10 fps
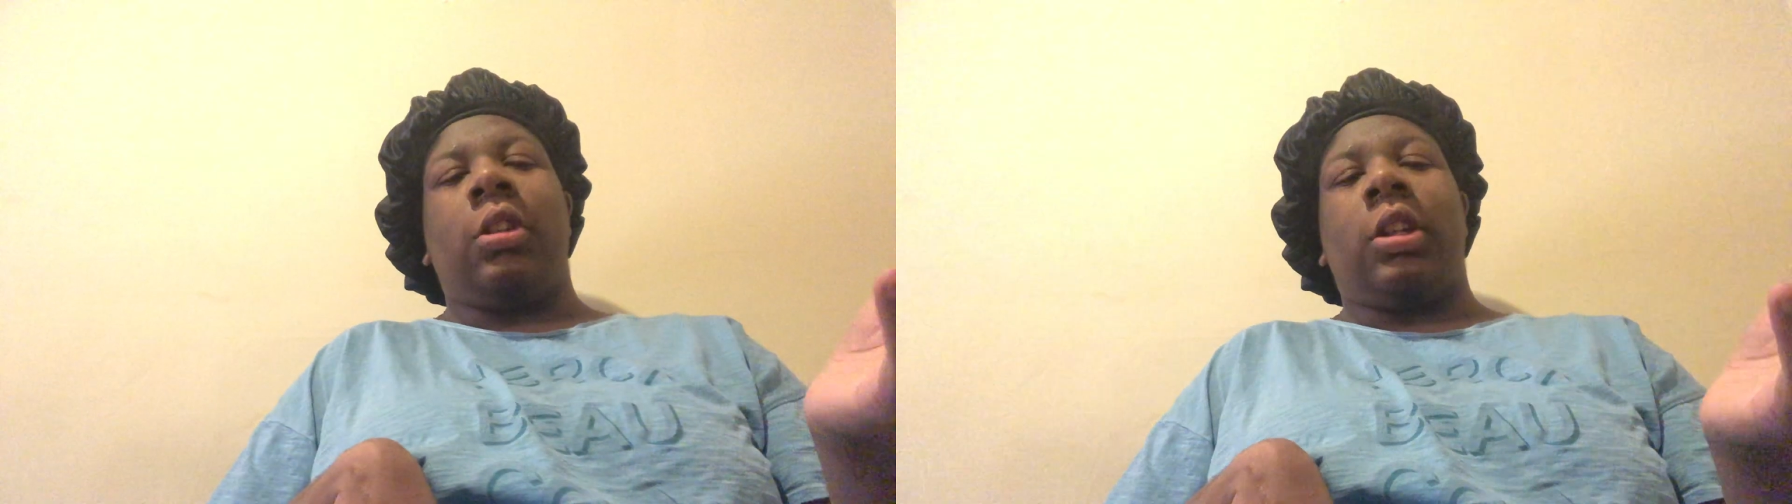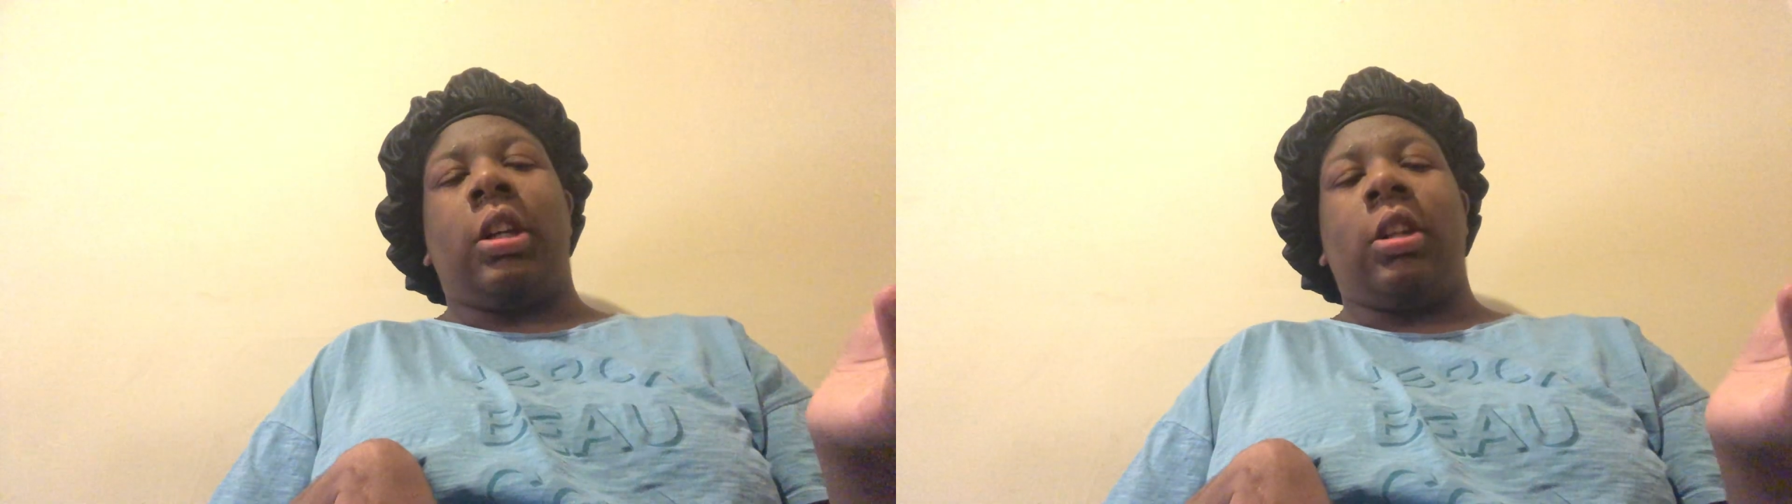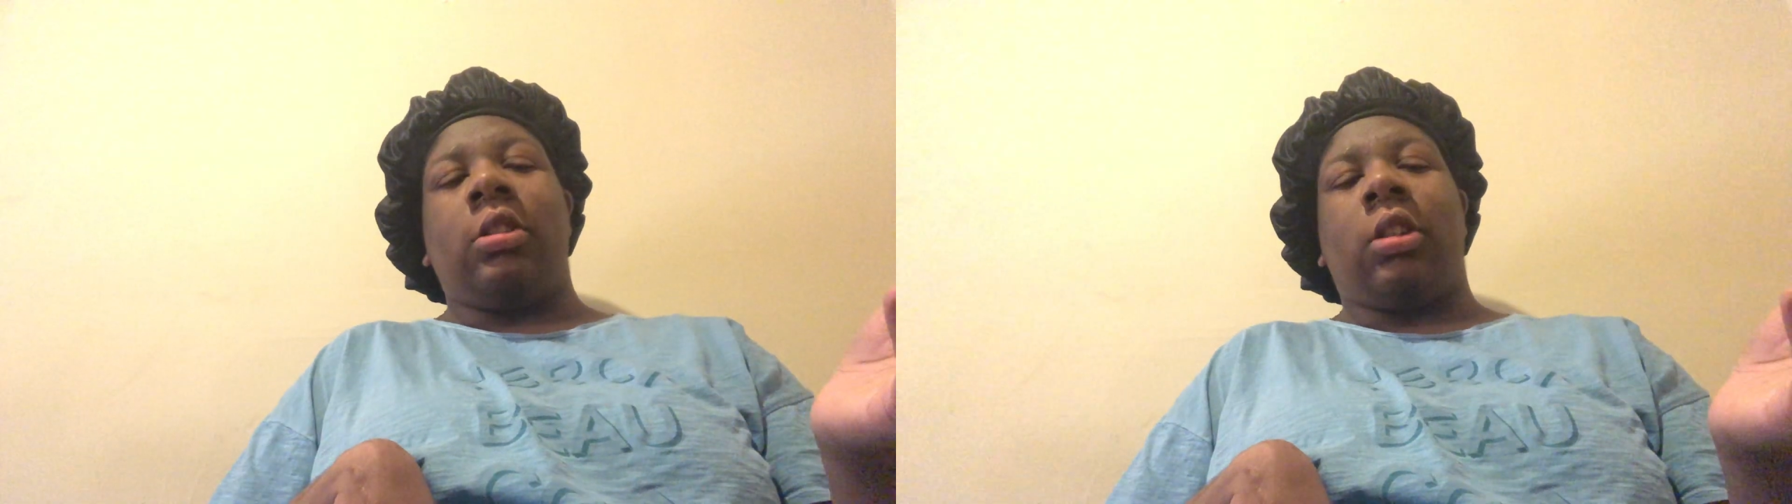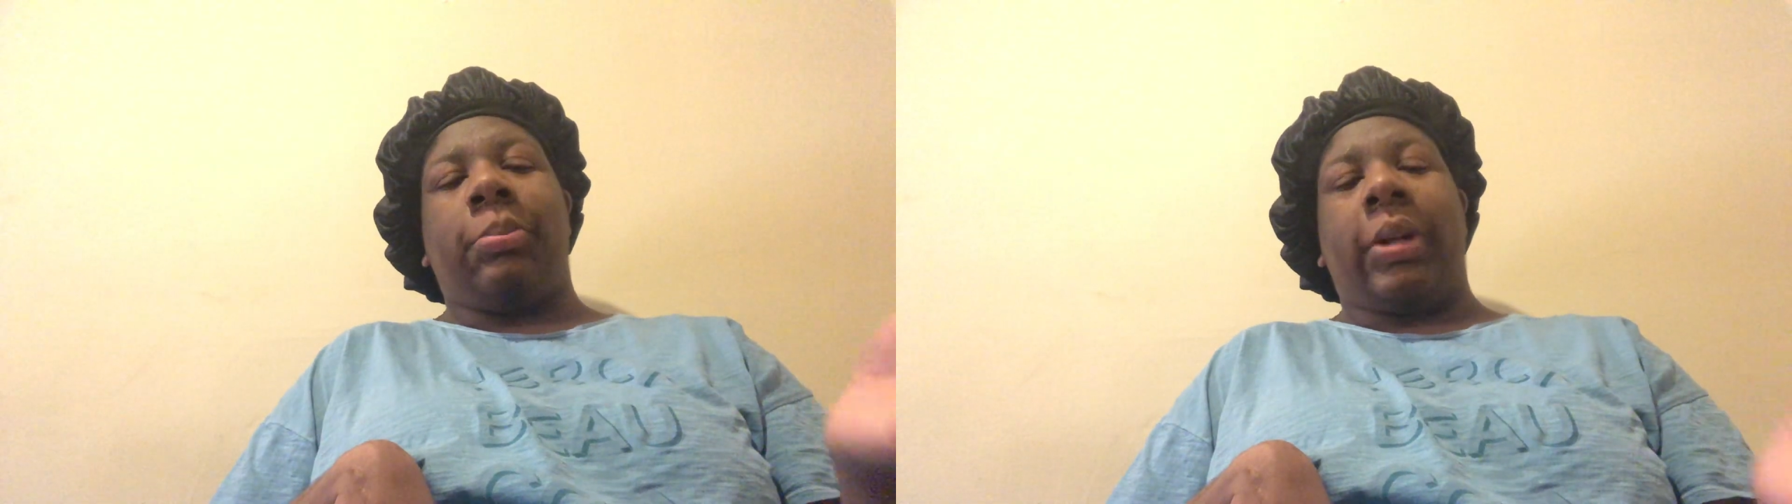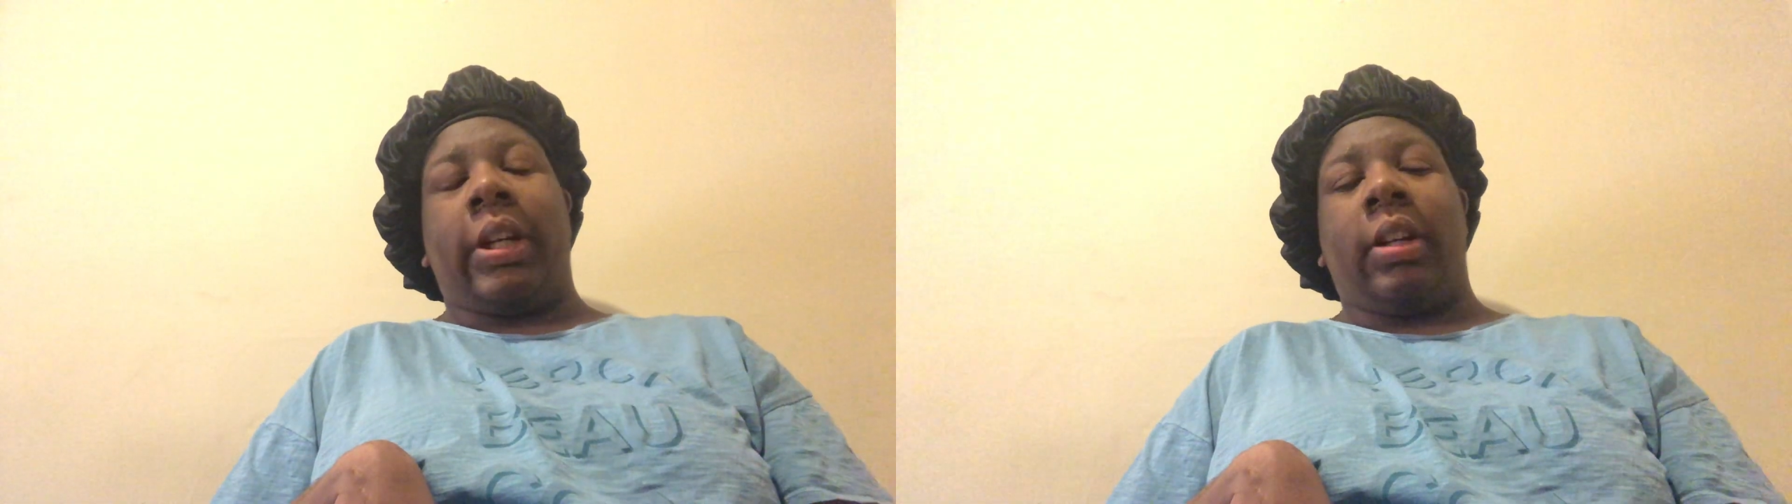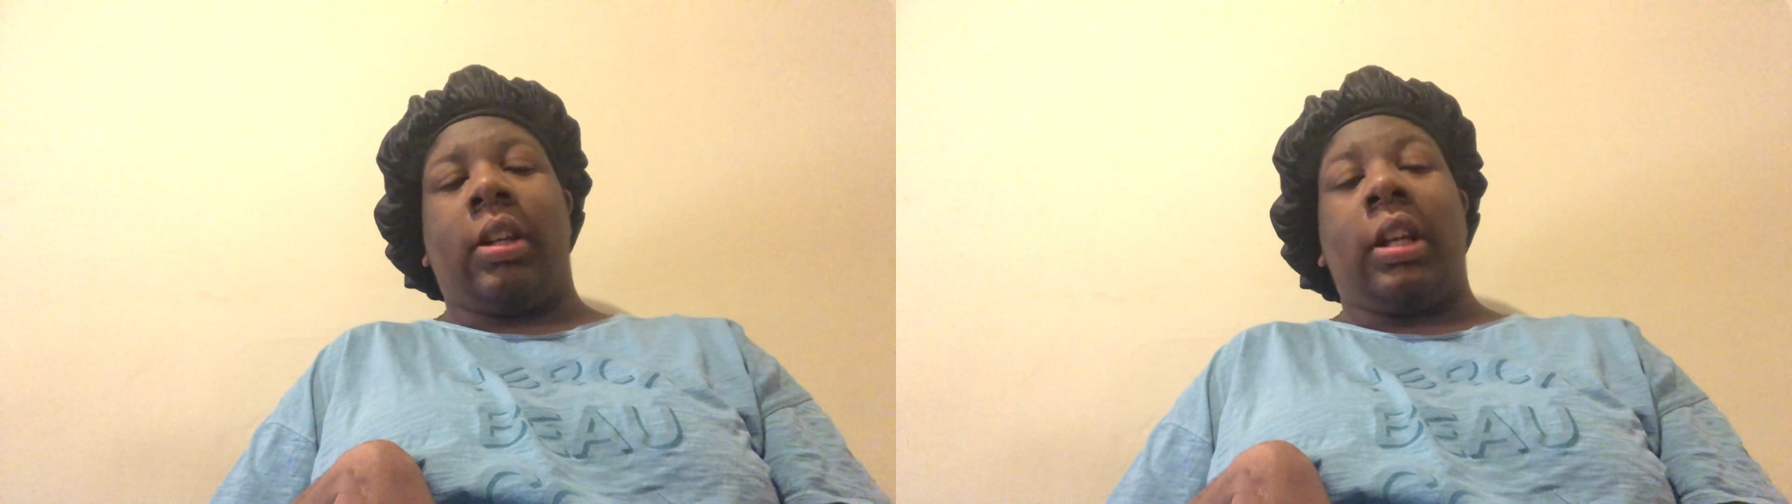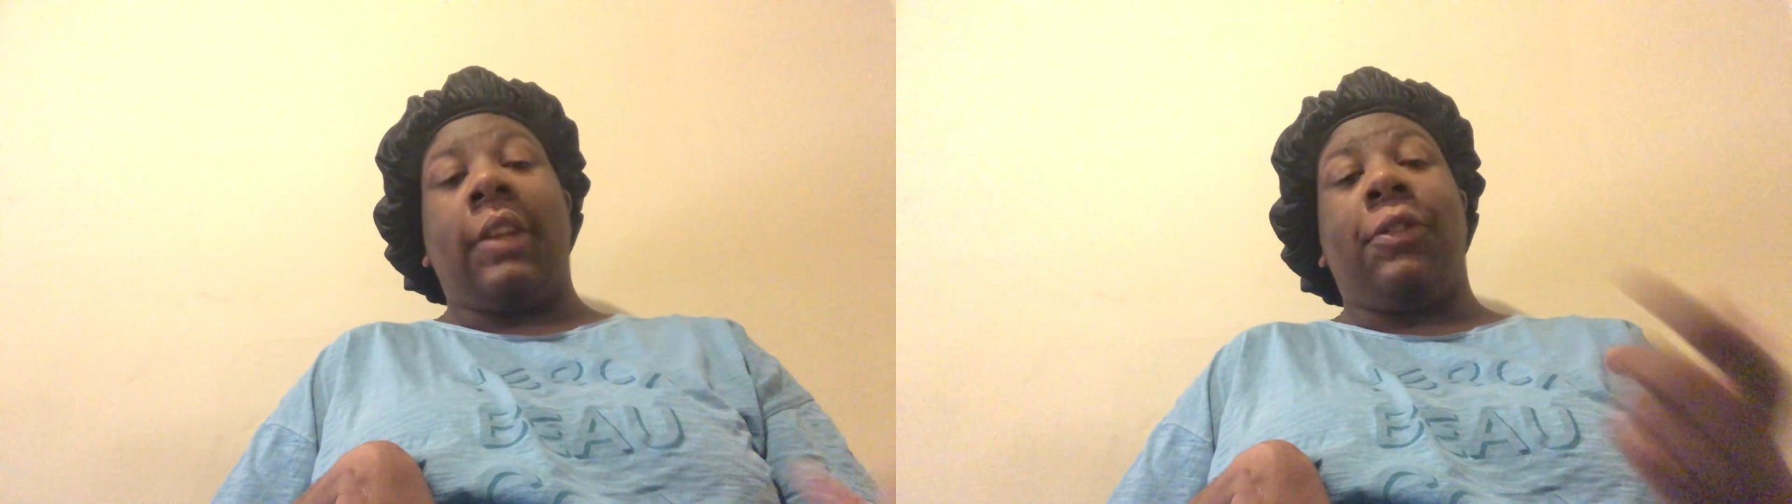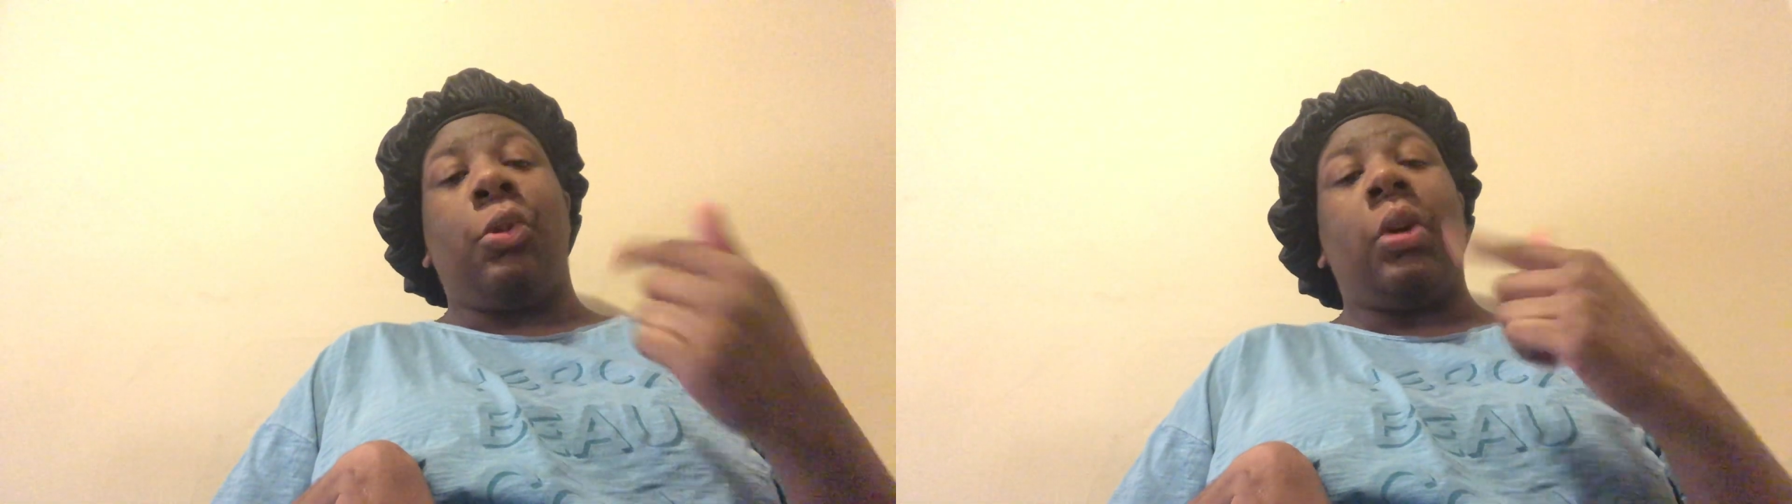the Cullens are back.
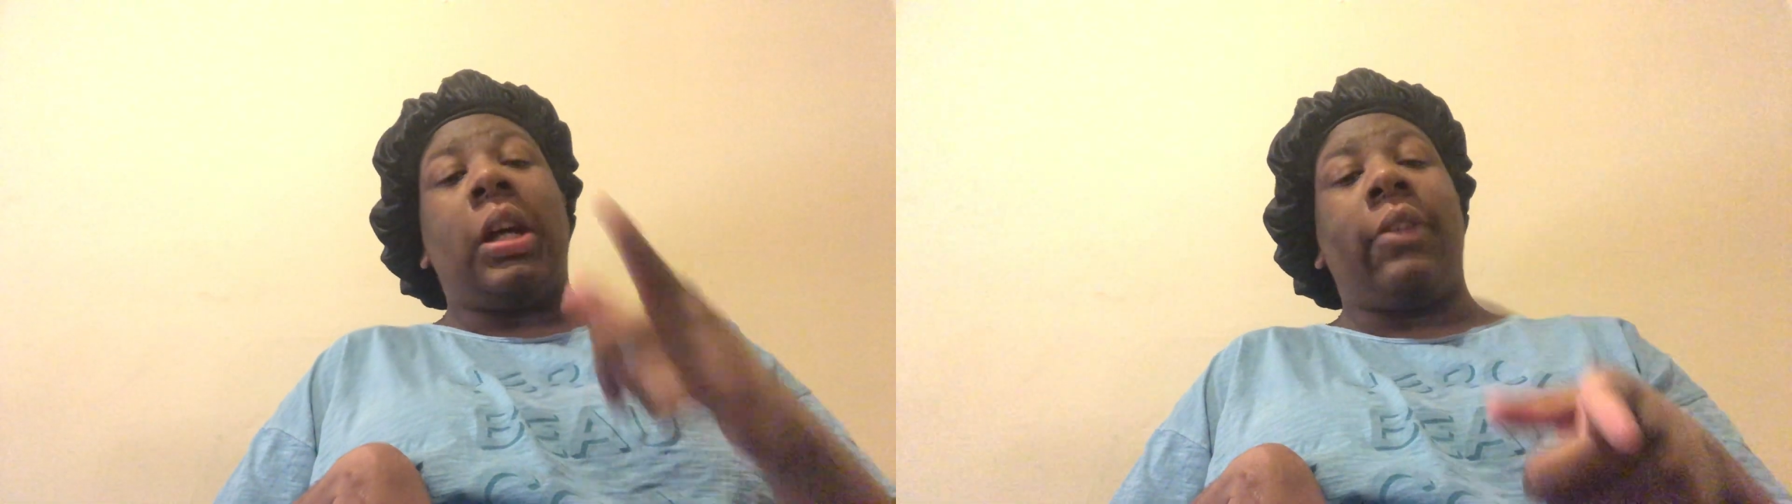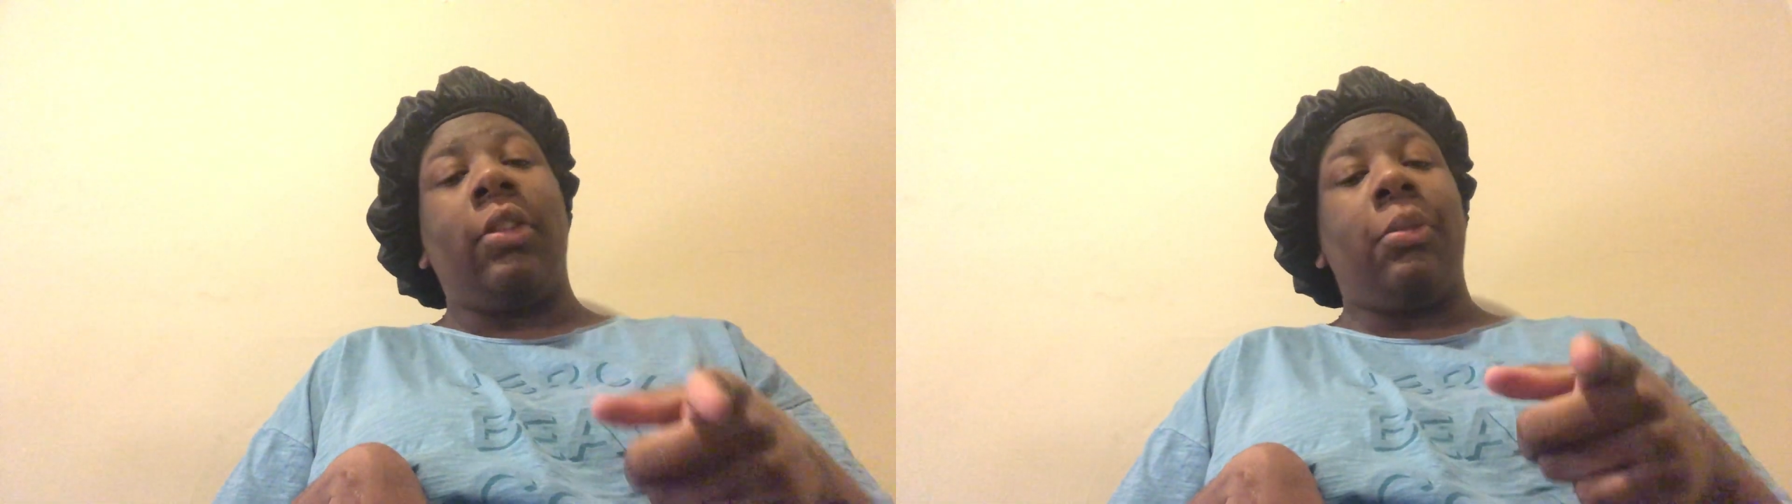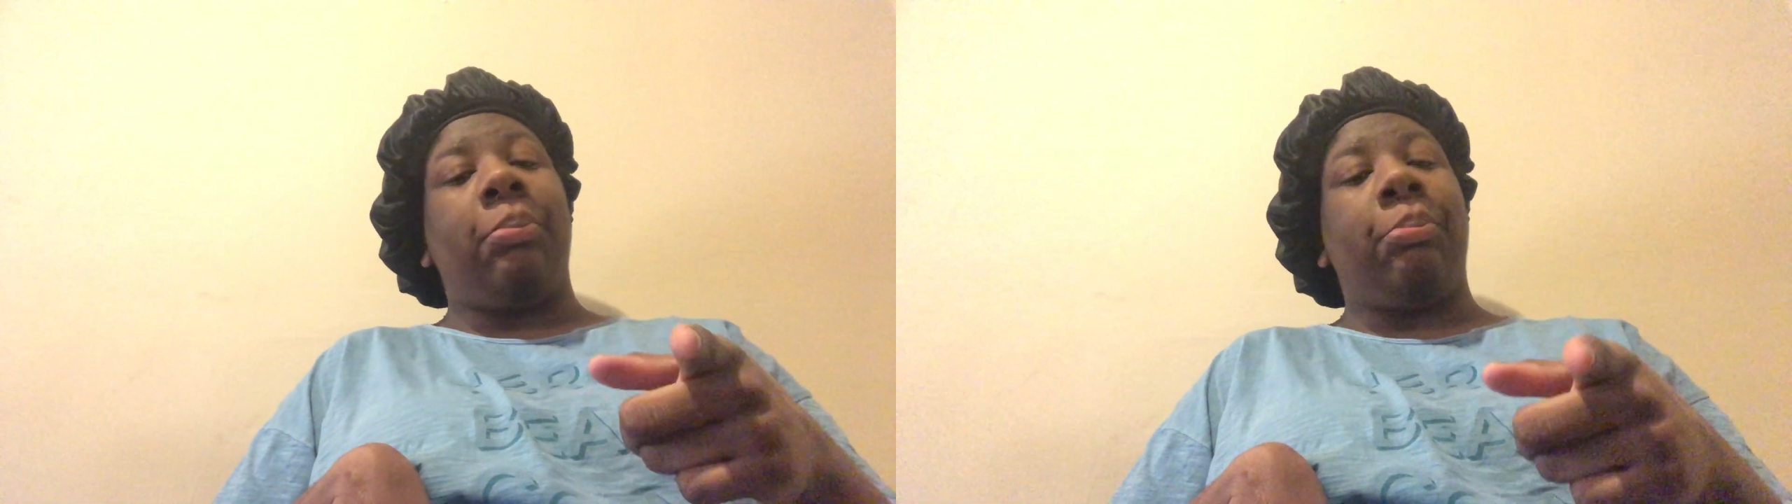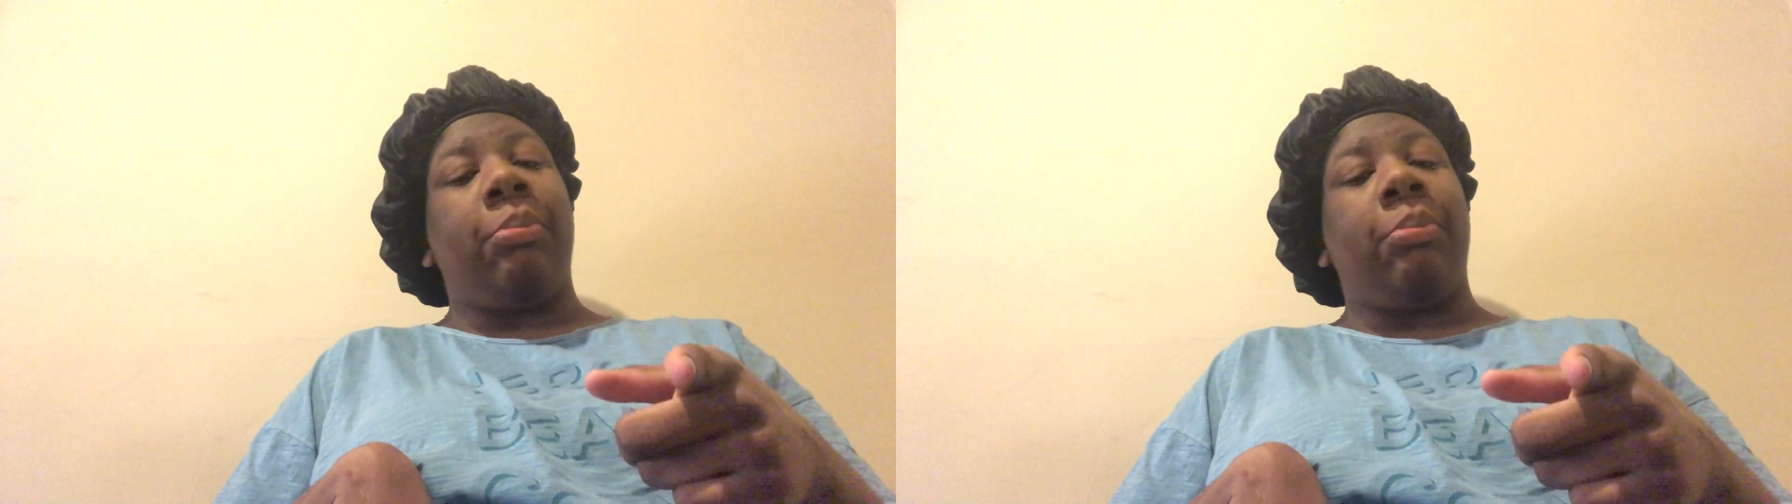If you haven't